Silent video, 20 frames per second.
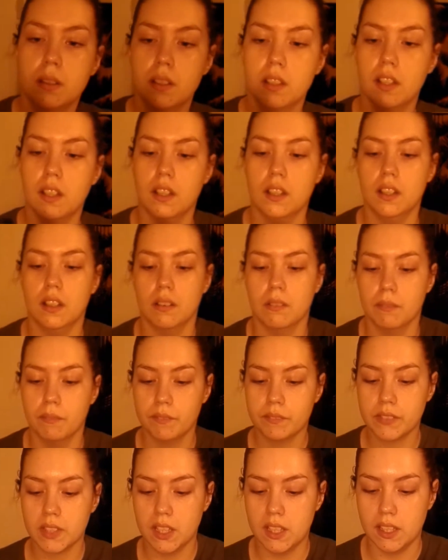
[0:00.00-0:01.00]

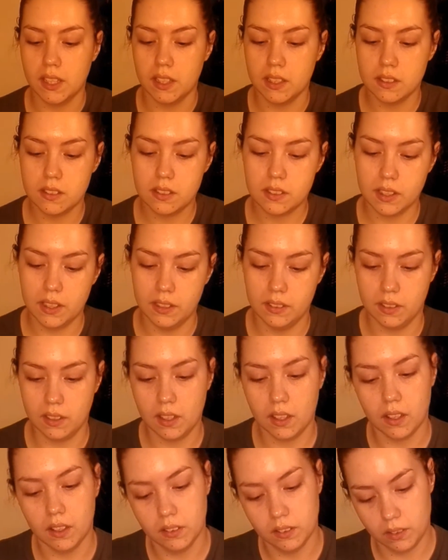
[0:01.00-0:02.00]
and it's in the
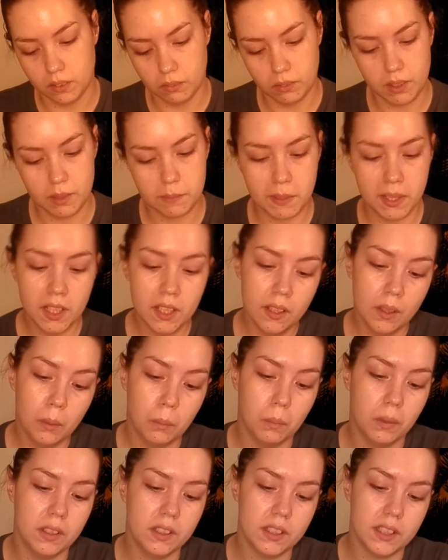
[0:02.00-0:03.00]
color,
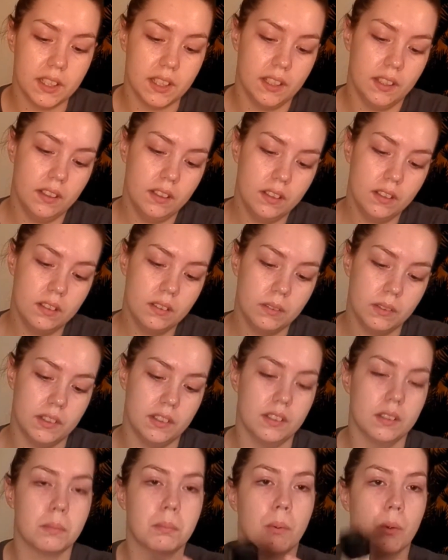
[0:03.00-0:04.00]
110, which
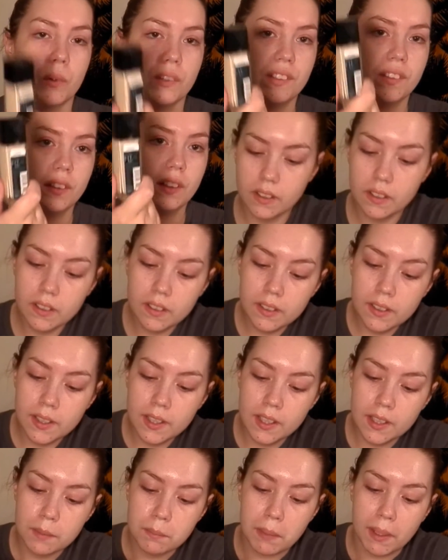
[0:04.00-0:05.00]
is porcelain.
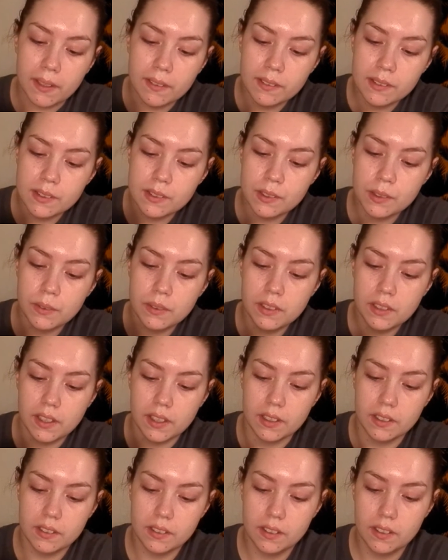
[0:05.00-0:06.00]
Palest you can
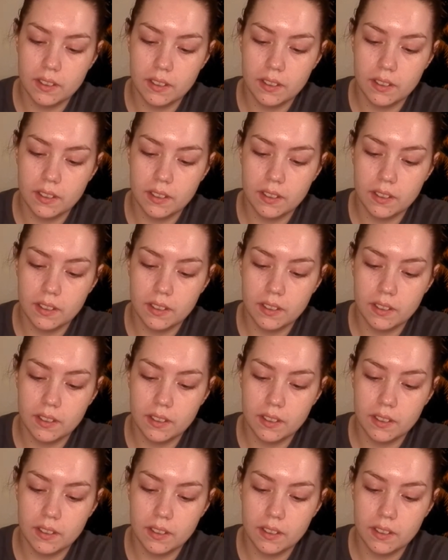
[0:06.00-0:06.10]
get.